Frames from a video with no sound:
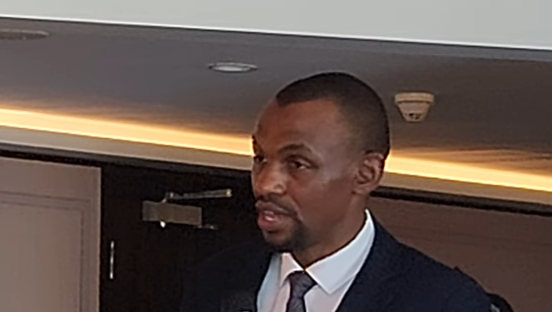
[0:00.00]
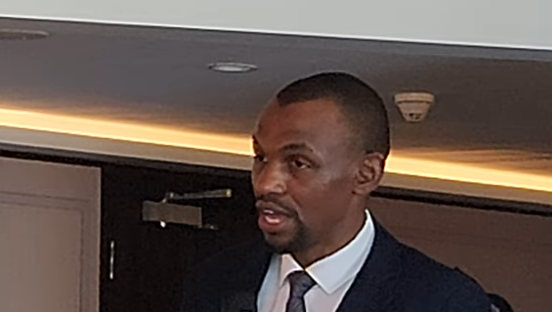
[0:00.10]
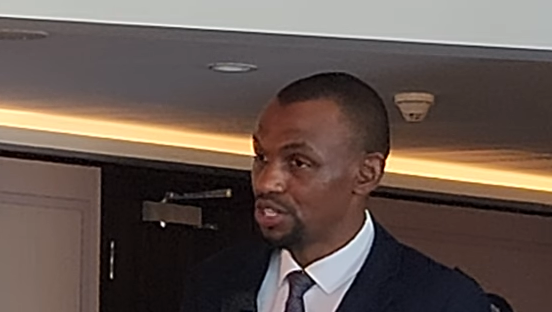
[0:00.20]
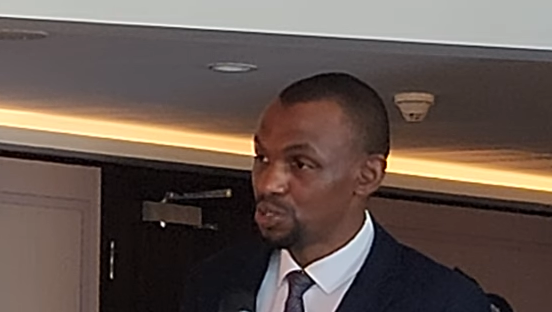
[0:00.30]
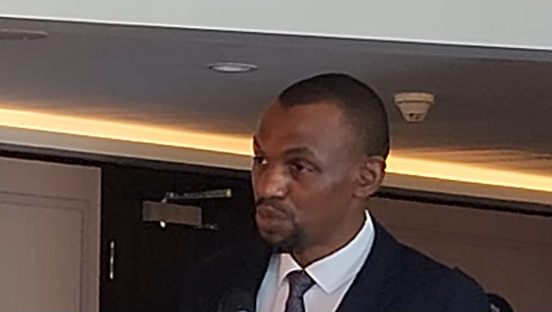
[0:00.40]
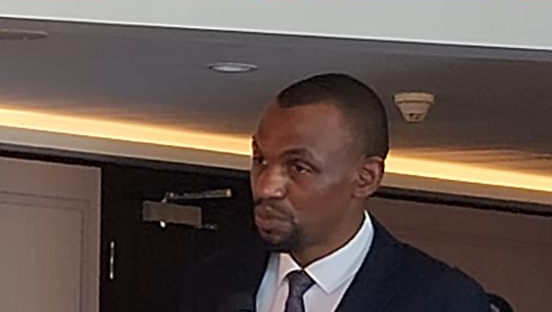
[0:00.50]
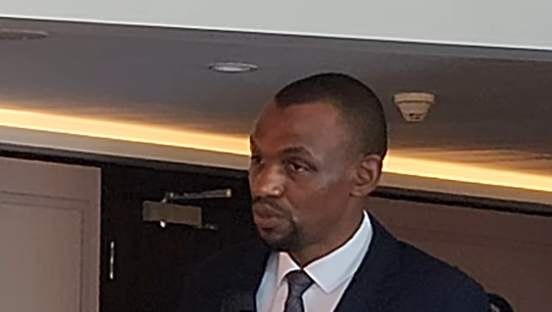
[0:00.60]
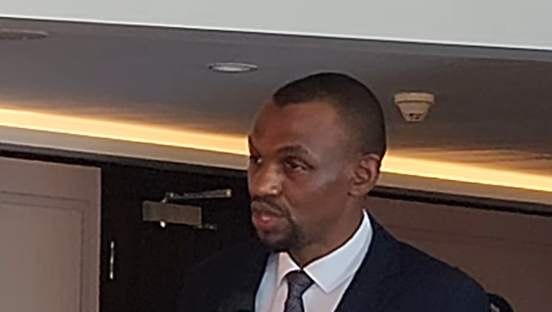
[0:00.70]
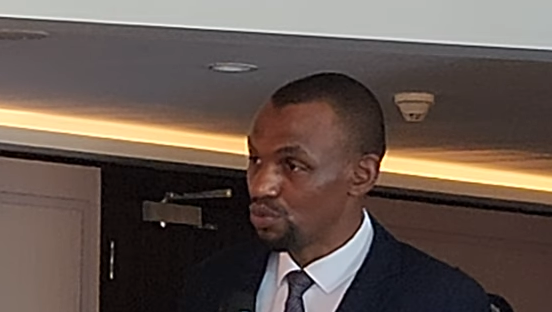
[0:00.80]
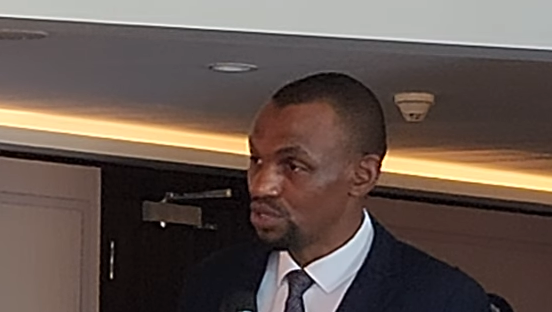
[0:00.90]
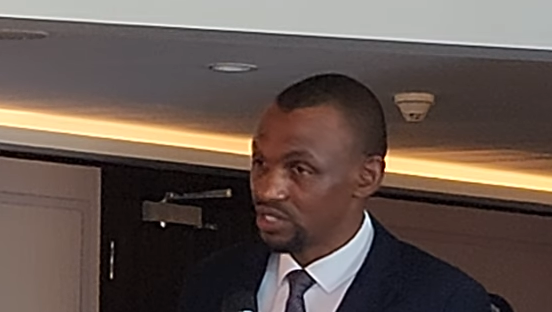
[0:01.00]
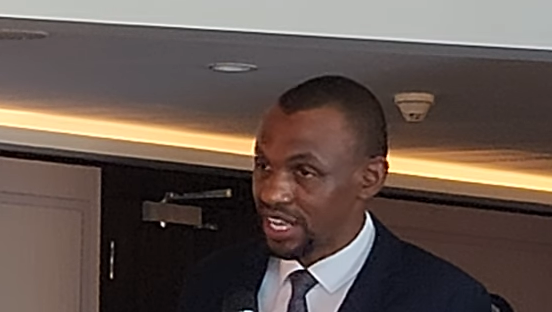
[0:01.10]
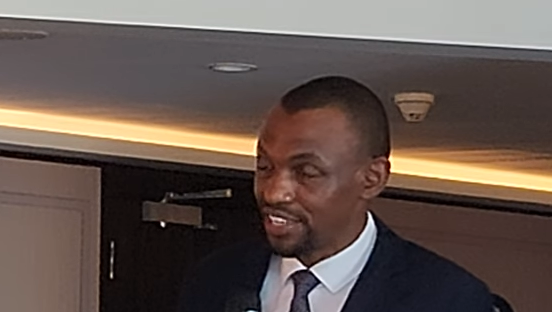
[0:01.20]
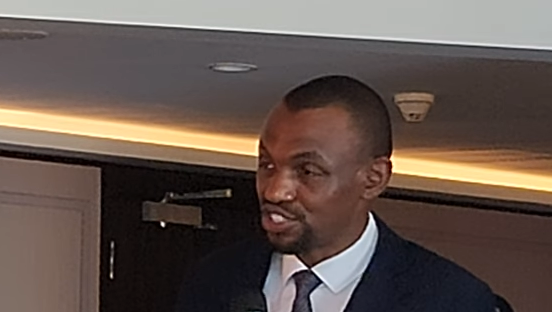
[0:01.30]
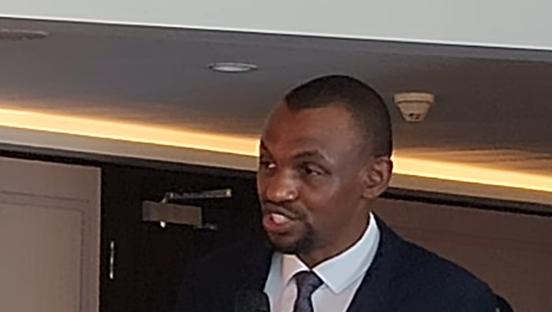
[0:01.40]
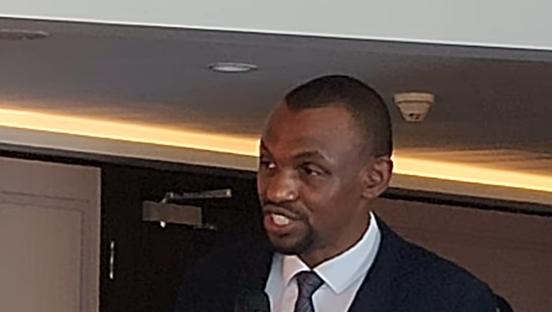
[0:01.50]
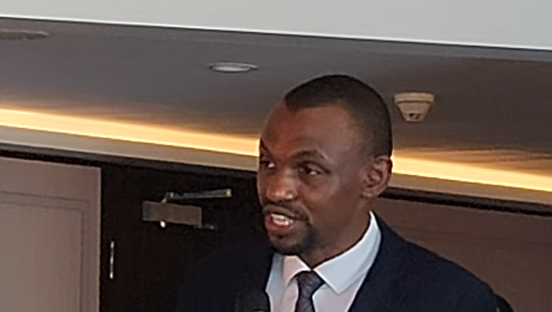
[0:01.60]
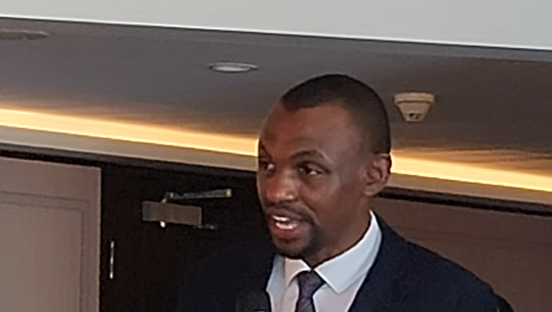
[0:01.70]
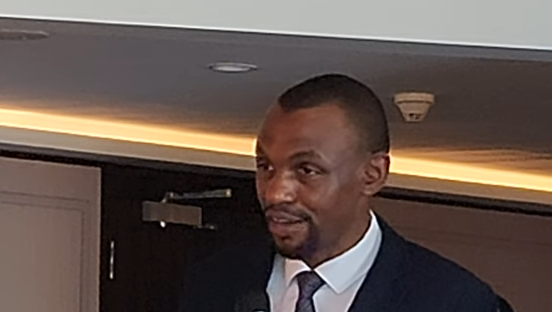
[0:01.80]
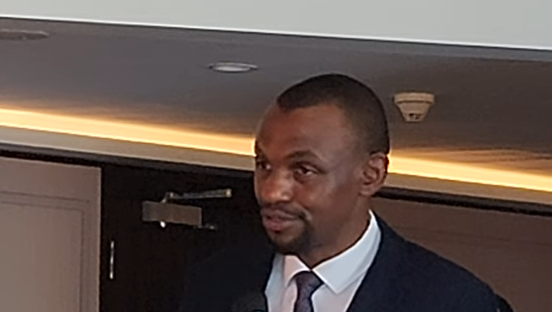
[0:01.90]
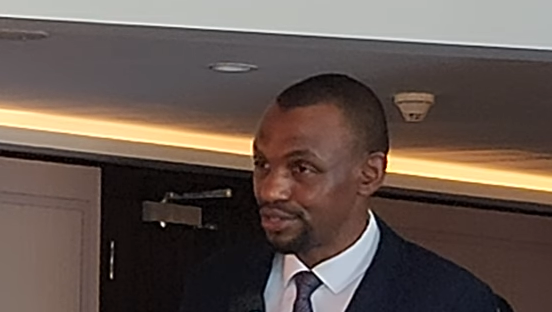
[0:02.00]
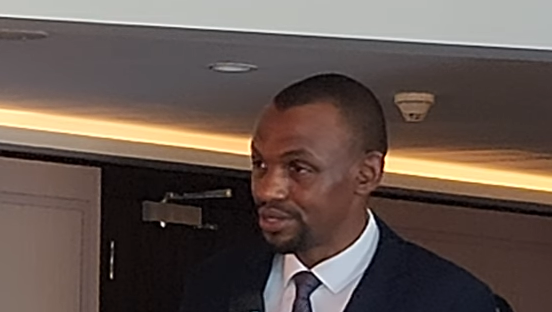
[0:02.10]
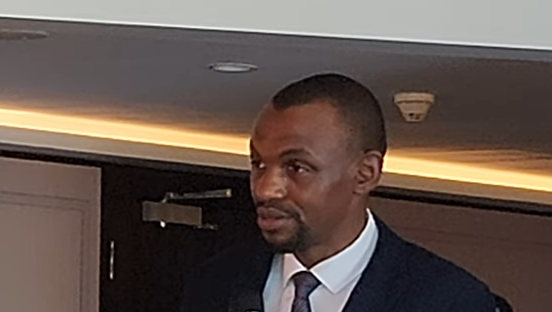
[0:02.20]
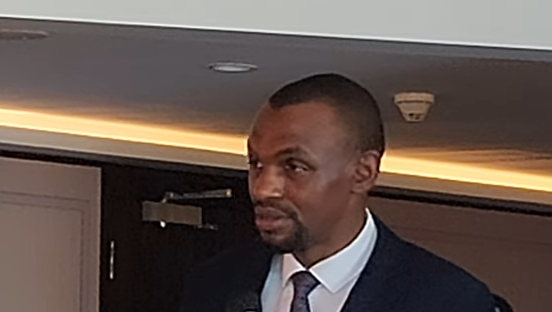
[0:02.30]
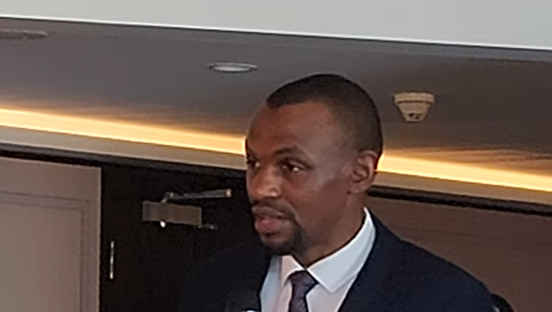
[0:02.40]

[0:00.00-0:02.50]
Now, these people, they will start cheating the country